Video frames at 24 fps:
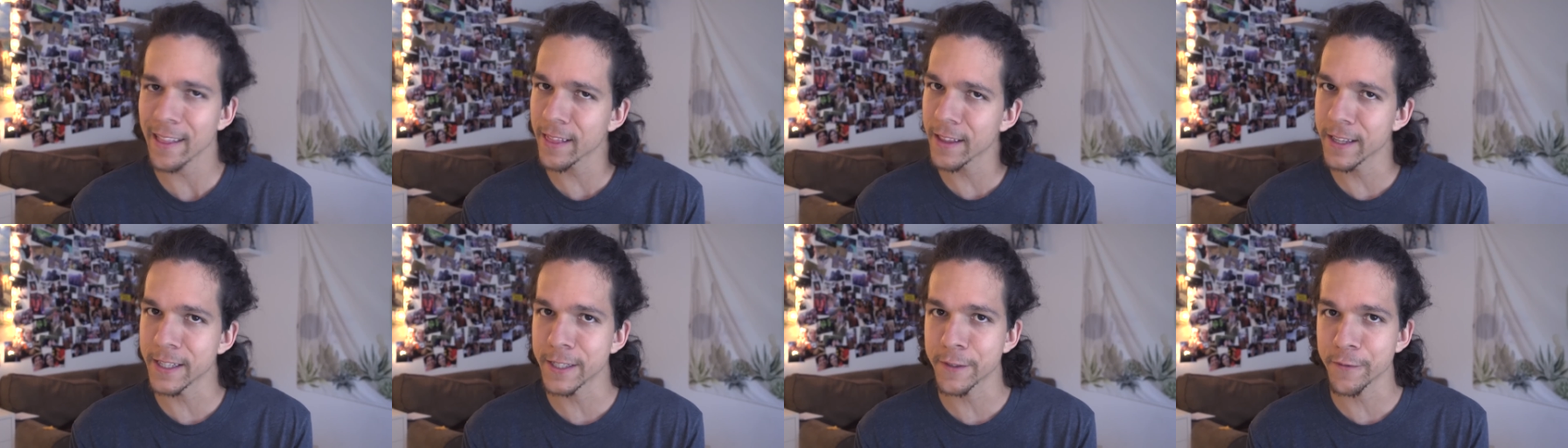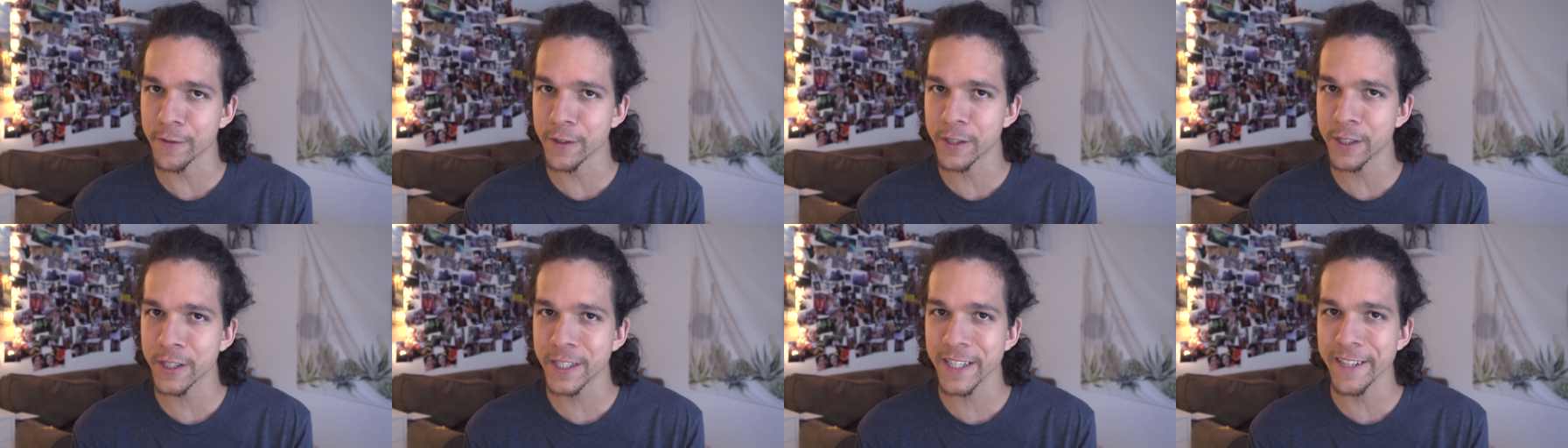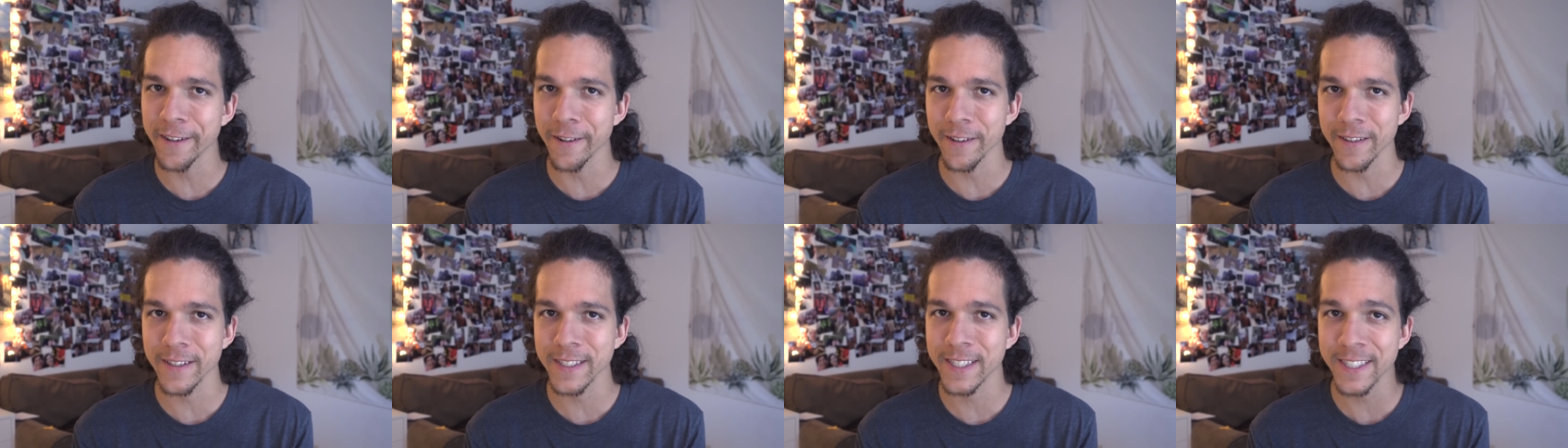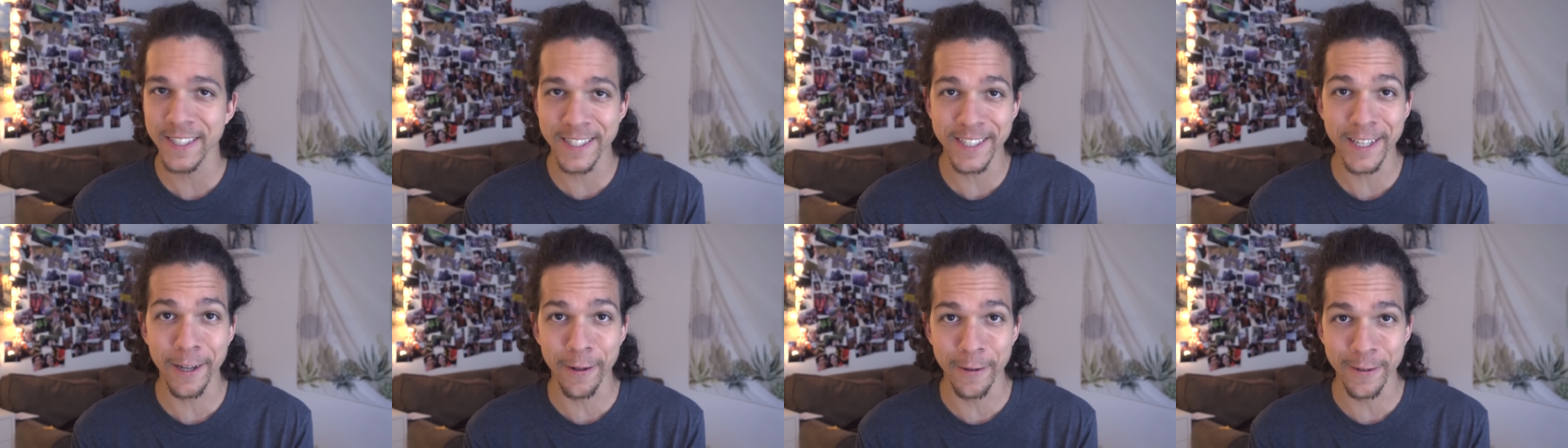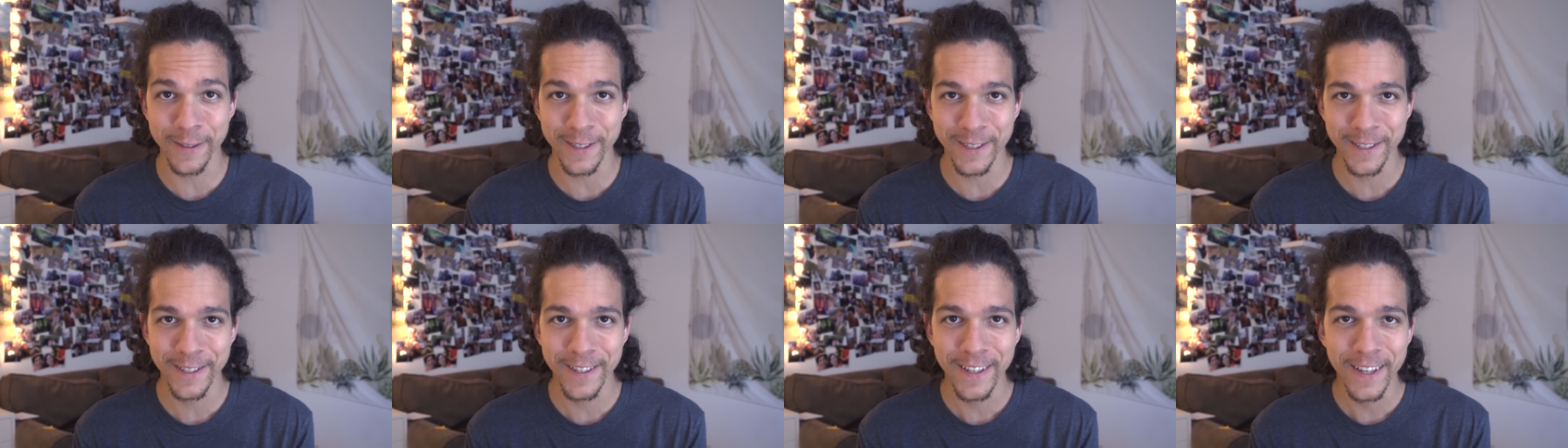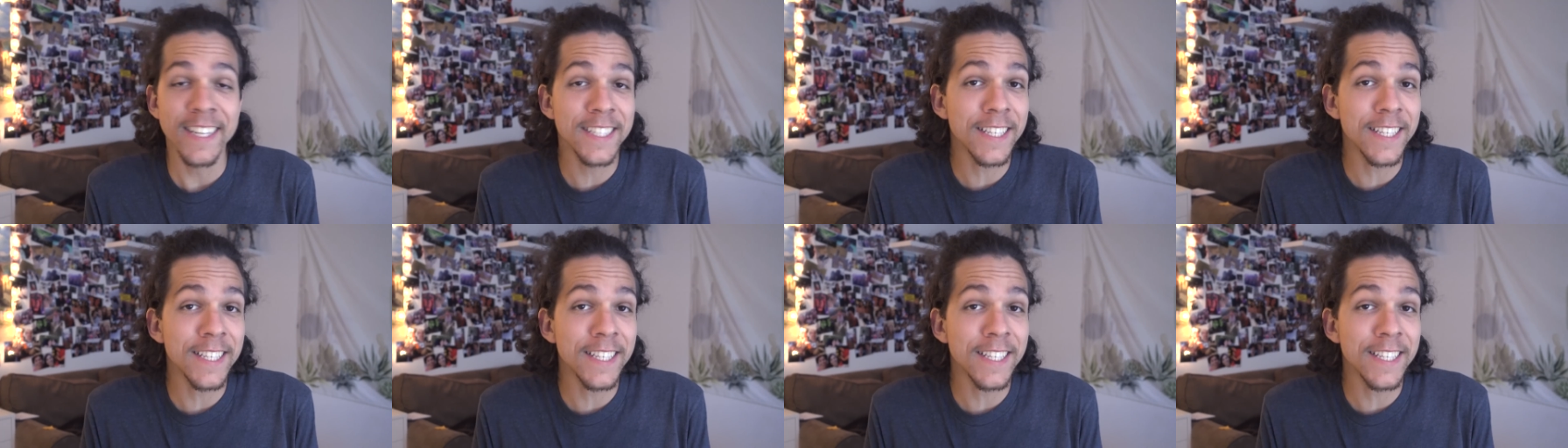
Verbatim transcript: at least for stills.